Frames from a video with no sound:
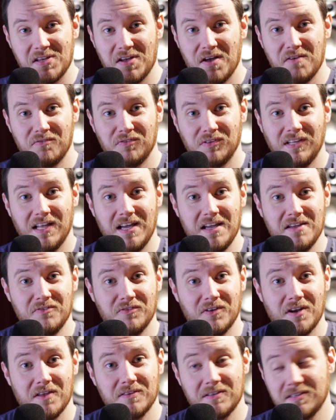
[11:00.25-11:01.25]
of
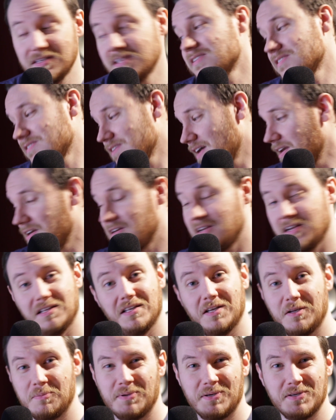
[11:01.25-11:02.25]
life, and I think this has added a
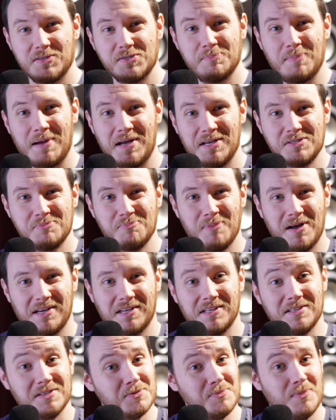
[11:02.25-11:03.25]
little bit of spice
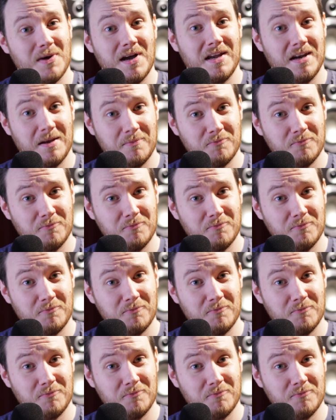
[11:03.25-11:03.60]
back into mine.